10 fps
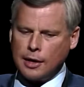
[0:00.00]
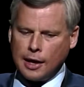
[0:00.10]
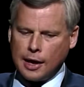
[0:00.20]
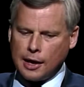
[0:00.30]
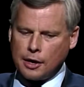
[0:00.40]

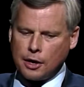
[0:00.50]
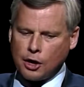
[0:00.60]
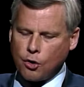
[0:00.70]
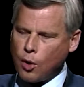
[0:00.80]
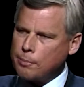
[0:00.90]
and
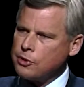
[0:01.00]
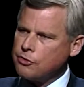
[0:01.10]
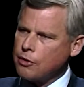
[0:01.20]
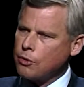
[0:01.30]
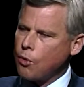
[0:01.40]
go up to
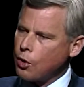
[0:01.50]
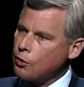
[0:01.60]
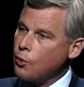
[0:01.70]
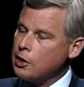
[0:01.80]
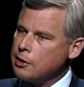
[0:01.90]
General Gordon
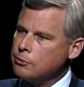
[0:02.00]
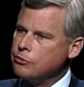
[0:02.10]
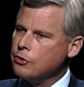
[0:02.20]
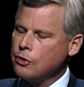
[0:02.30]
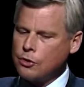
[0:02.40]
Williams,
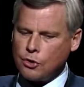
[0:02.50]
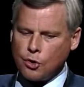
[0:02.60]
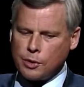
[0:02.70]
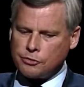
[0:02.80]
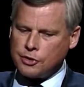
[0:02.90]
who
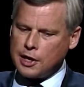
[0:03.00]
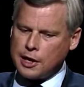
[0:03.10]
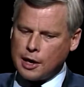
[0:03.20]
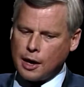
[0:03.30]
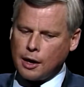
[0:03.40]
was
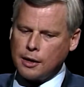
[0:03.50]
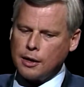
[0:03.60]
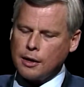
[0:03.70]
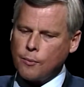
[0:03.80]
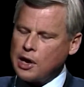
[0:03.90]
the
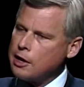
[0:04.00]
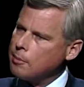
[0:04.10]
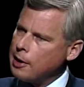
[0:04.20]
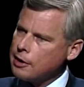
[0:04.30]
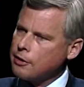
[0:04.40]
wing
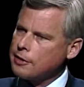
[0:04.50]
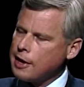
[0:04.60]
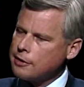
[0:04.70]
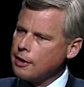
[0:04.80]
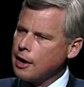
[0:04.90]
commander at
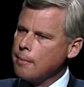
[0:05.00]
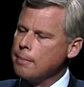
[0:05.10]
that time.